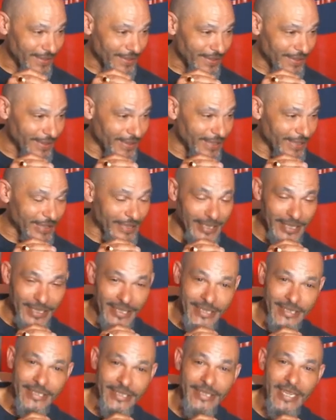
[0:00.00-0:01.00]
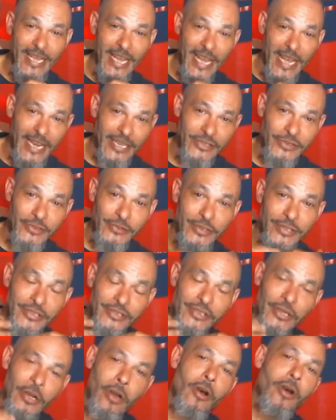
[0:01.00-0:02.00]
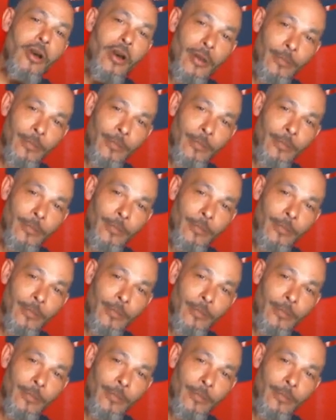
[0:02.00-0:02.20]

And he actually taught